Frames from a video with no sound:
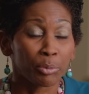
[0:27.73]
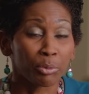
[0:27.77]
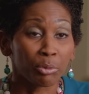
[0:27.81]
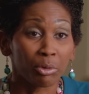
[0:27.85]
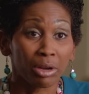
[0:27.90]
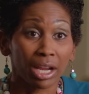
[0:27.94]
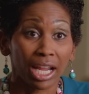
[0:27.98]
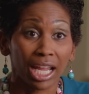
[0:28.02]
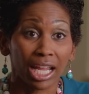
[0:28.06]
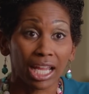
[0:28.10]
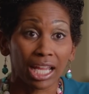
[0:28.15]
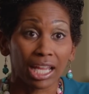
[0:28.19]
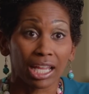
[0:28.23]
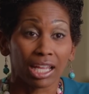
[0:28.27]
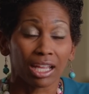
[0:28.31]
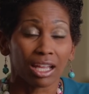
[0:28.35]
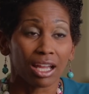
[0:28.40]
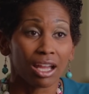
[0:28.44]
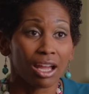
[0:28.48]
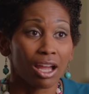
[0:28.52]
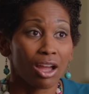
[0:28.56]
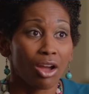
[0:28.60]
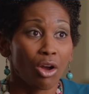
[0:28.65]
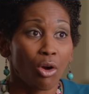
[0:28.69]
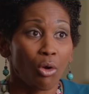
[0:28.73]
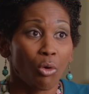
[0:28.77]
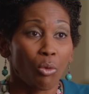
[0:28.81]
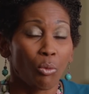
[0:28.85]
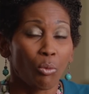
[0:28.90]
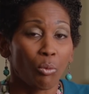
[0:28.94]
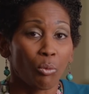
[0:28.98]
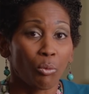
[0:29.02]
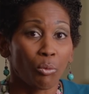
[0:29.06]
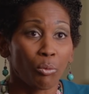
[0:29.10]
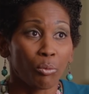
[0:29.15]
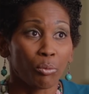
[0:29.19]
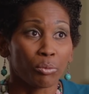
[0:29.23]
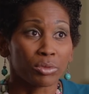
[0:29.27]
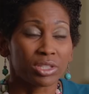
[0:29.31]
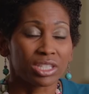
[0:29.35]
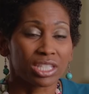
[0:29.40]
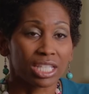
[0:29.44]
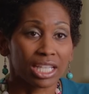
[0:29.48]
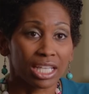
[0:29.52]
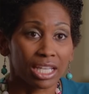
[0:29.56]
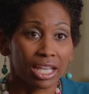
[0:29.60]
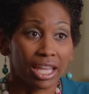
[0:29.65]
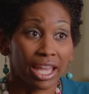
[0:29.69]
bring
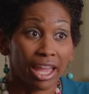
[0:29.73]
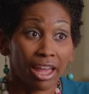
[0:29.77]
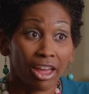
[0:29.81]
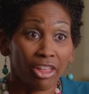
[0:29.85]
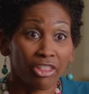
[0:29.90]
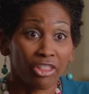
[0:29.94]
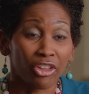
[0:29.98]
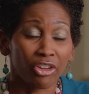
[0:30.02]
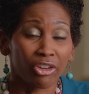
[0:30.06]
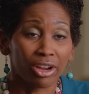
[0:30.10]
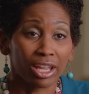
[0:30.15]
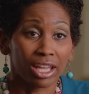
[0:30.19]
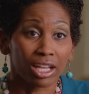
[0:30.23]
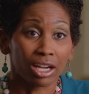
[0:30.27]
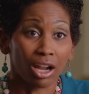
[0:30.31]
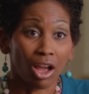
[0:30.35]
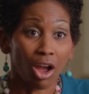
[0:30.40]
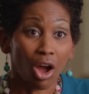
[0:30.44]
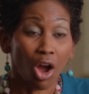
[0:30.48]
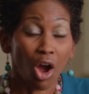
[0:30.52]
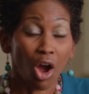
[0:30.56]
together in a